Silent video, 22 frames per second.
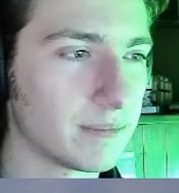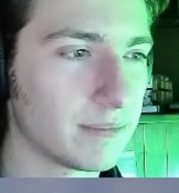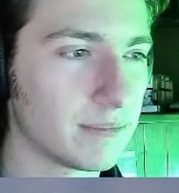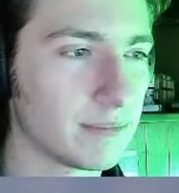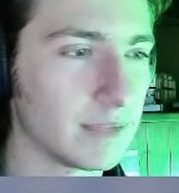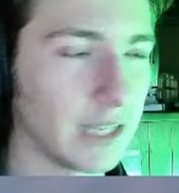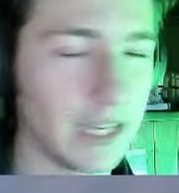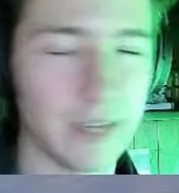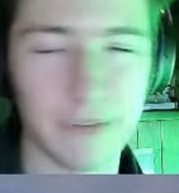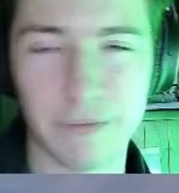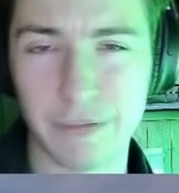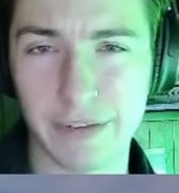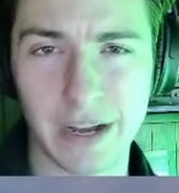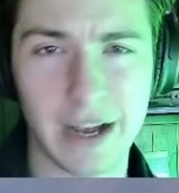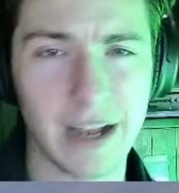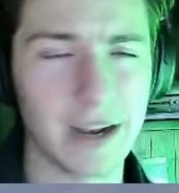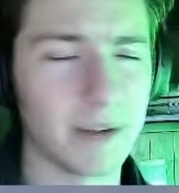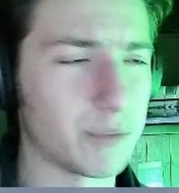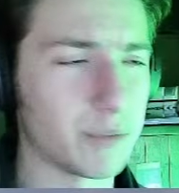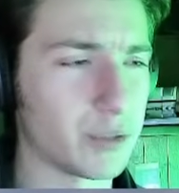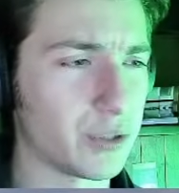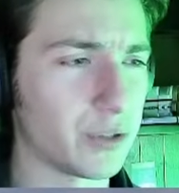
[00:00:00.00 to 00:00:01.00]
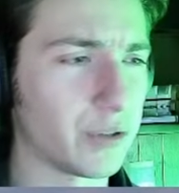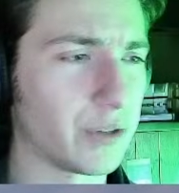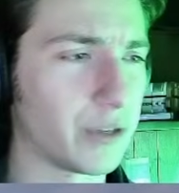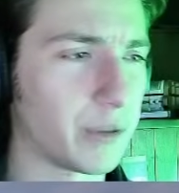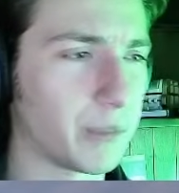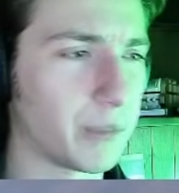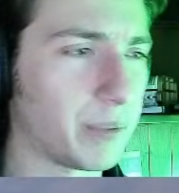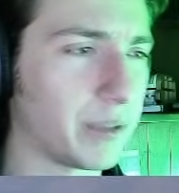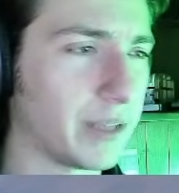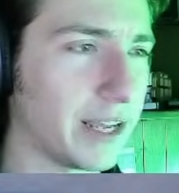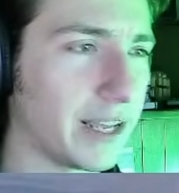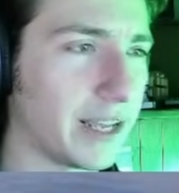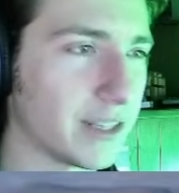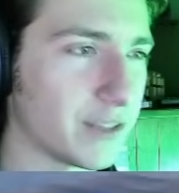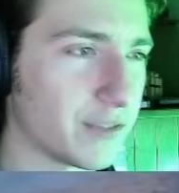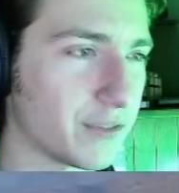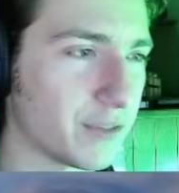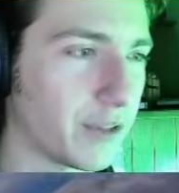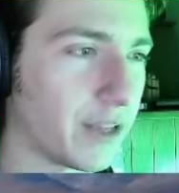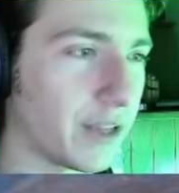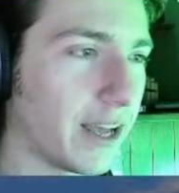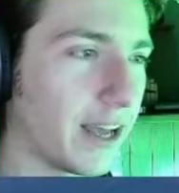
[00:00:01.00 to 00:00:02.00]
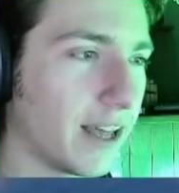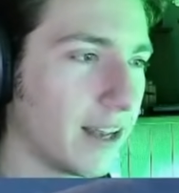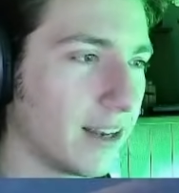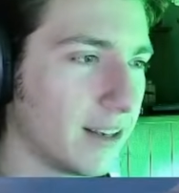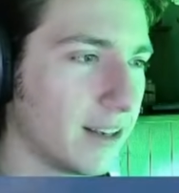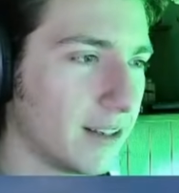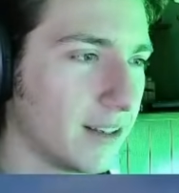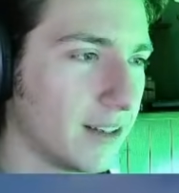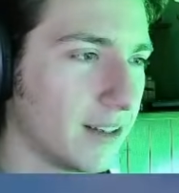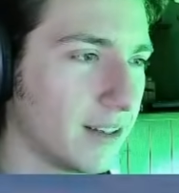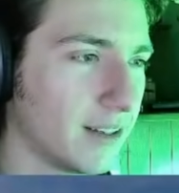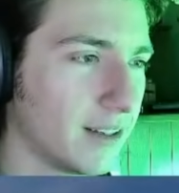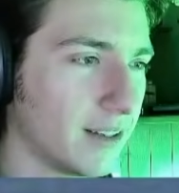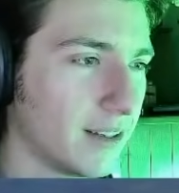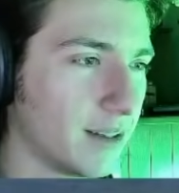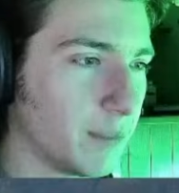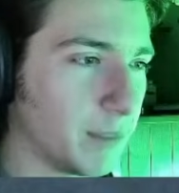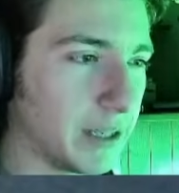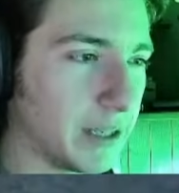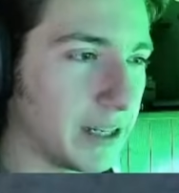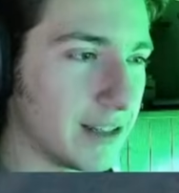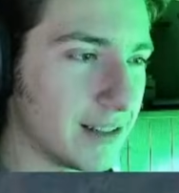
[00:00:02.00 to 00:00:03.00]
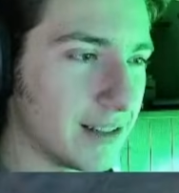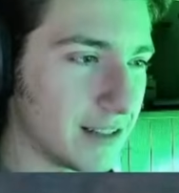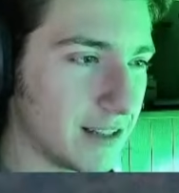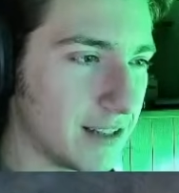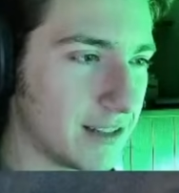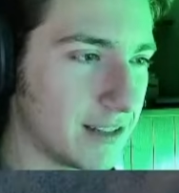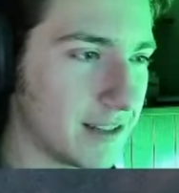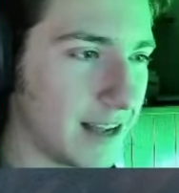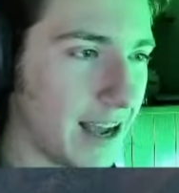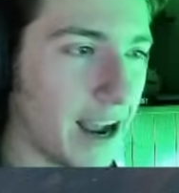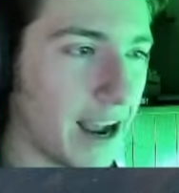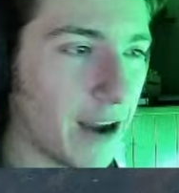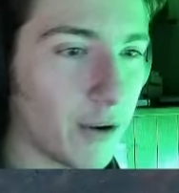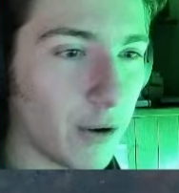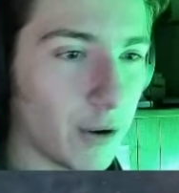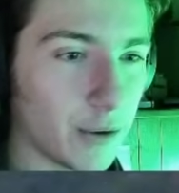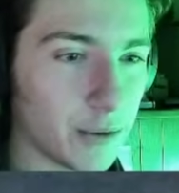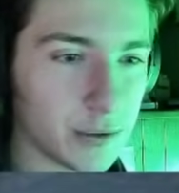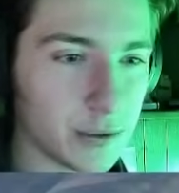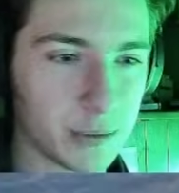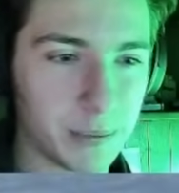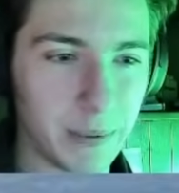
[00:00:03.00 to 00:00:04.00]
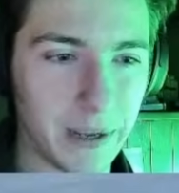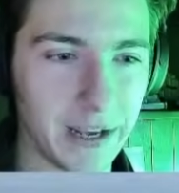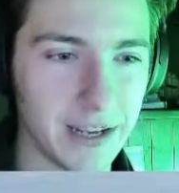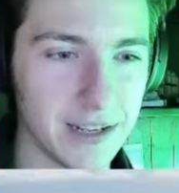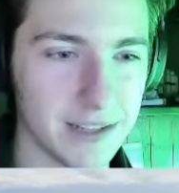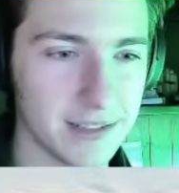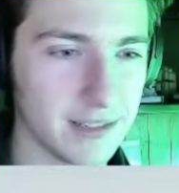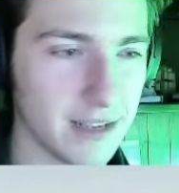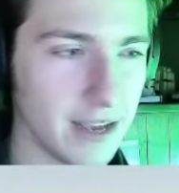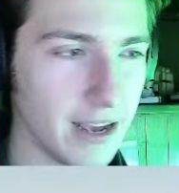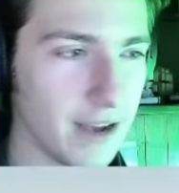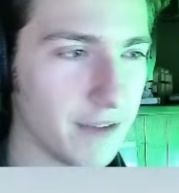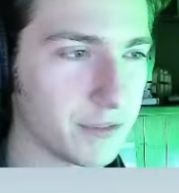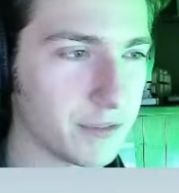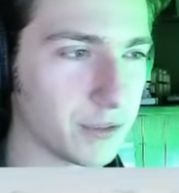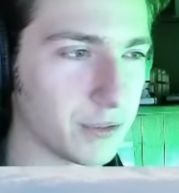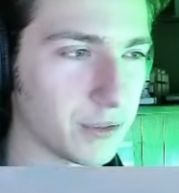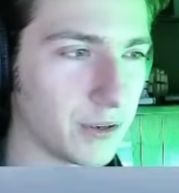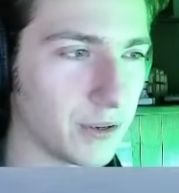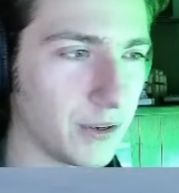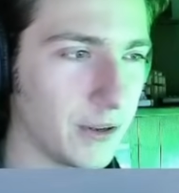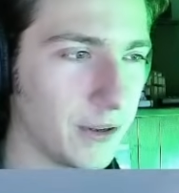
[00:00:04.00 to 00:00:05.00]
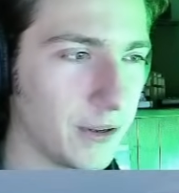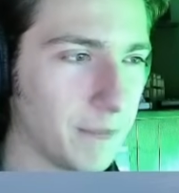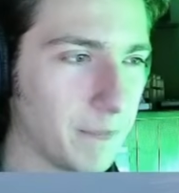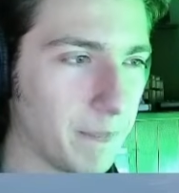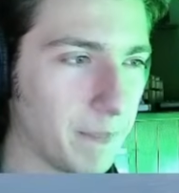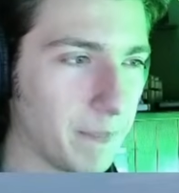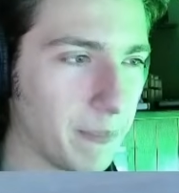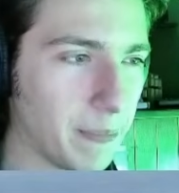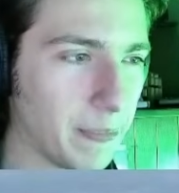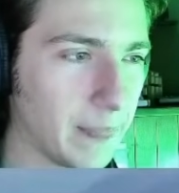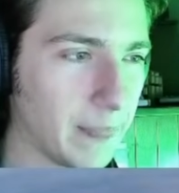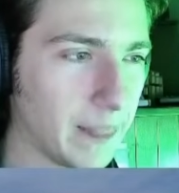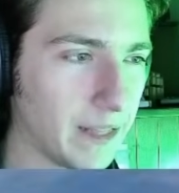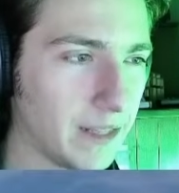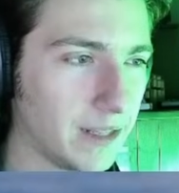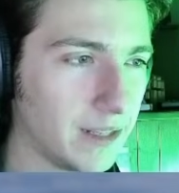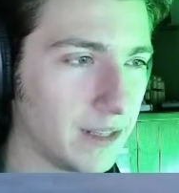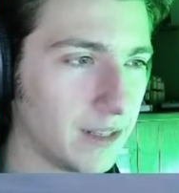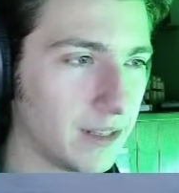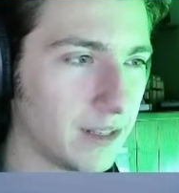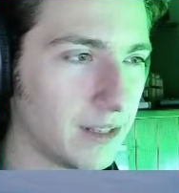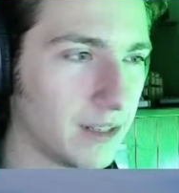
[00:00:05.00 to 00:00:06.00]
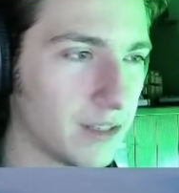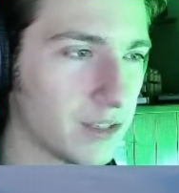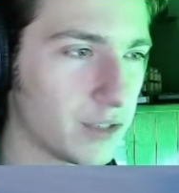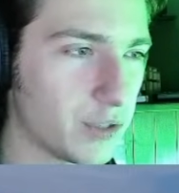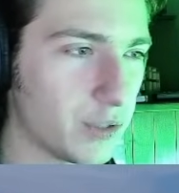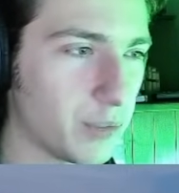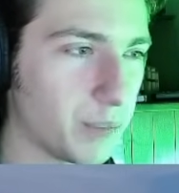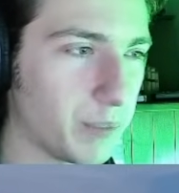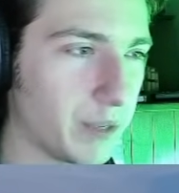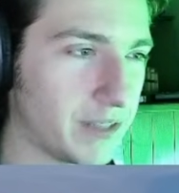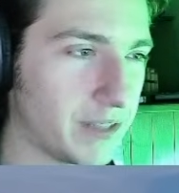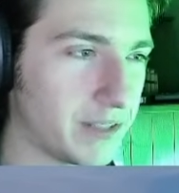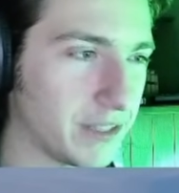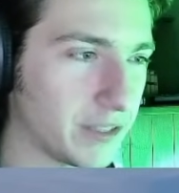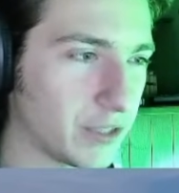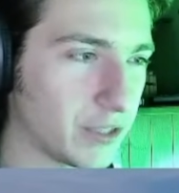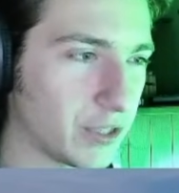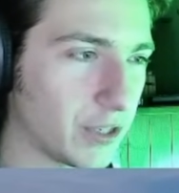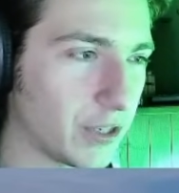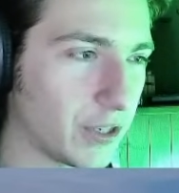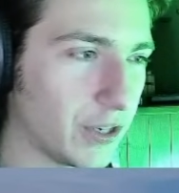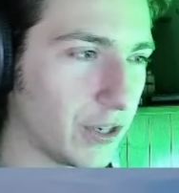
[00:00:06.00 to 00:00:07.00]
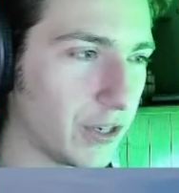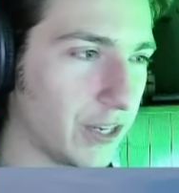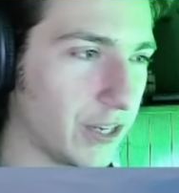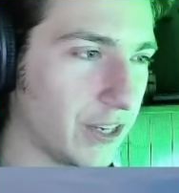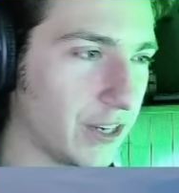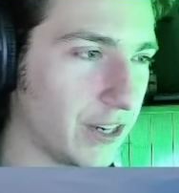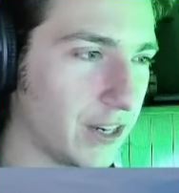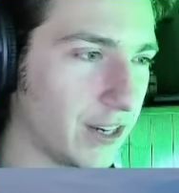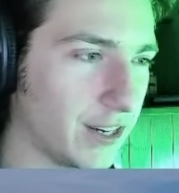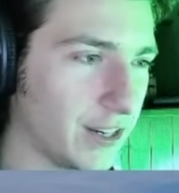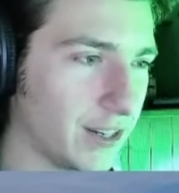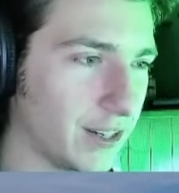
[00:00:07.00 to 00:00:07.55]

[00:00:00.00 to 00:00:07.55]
If not, I'm sure there are plans for that, because it is aerospace after all. Let's do a basic turn here.